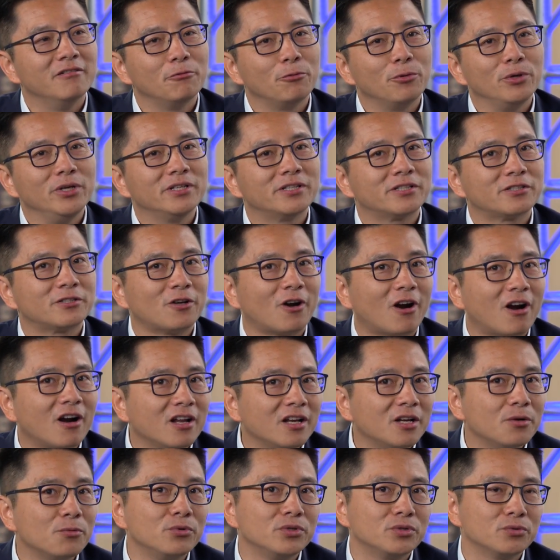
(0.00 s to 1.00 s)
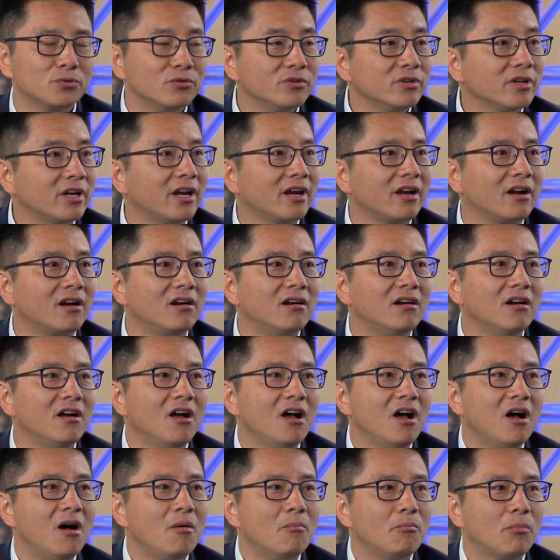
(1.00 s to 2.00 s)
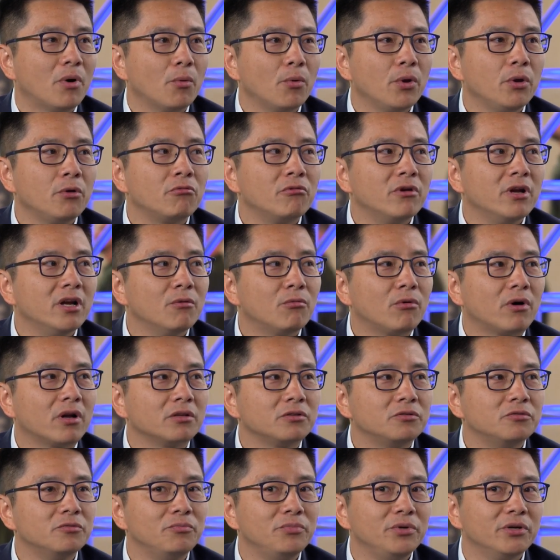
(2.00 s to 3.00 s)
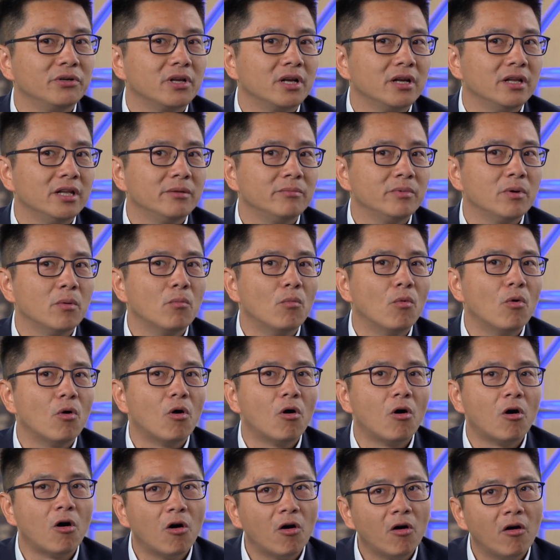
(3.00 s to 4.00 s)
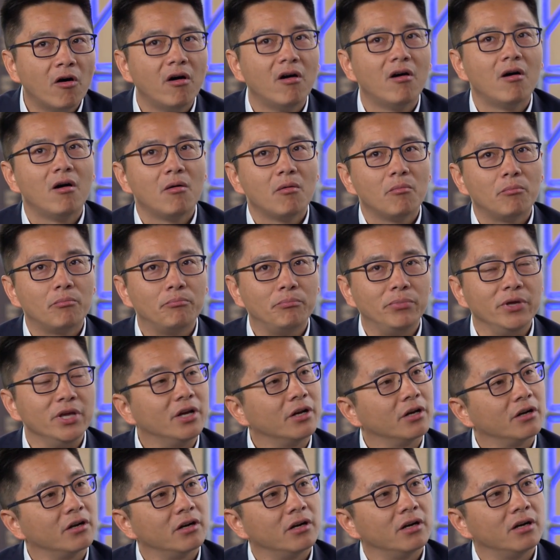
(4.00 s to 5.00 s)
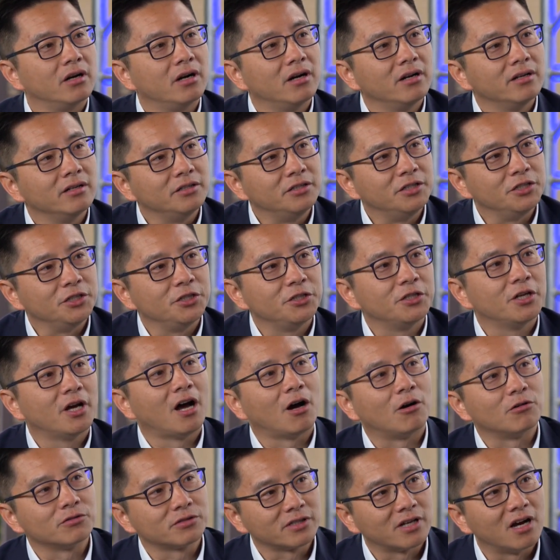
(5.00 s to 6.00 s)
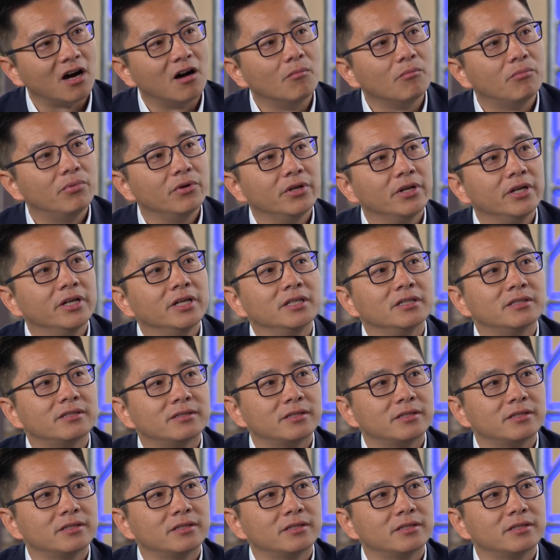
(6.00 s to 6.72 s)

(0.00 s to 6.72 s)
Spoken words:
We started with wound care, but we really wanted to build a little bit more bigger digital health companies.